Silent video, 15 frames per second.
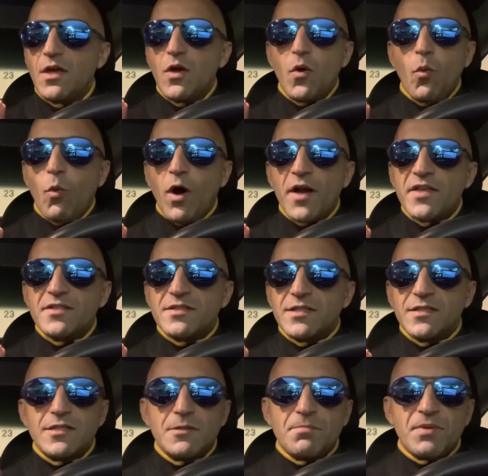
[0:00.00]
what is
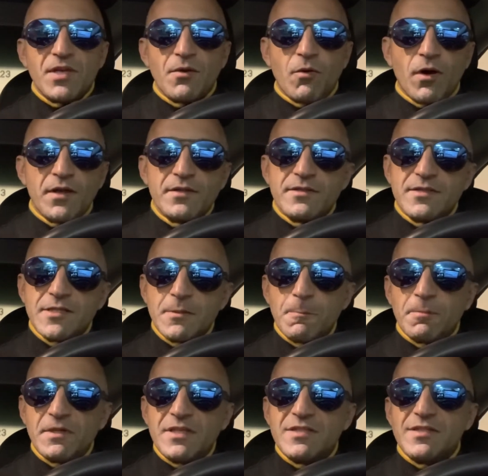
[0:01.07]
DDP? Well, it
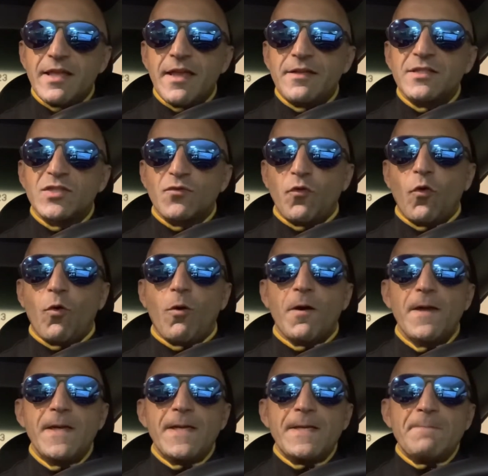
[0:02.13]
simply stands for
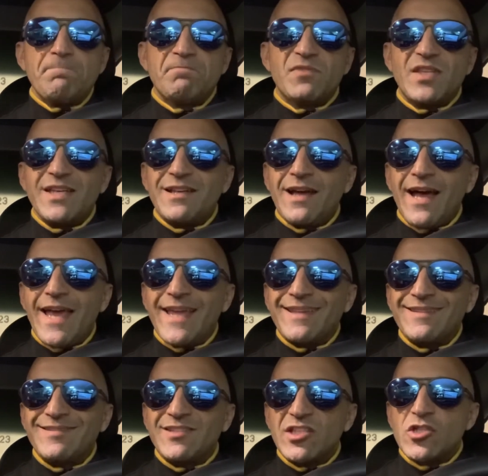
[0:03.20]
Data
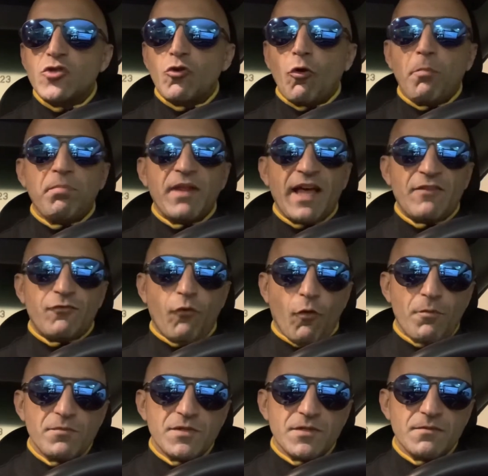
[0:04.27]
and Digital
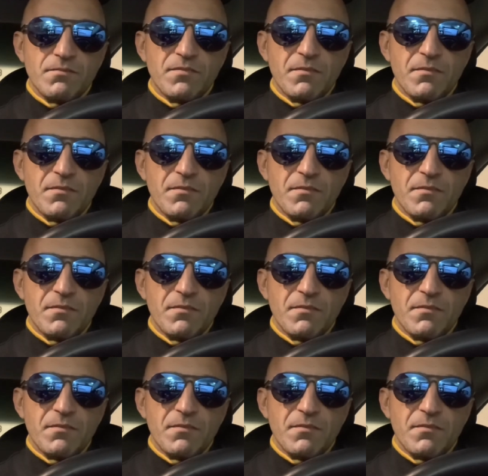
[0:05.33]
Platforms.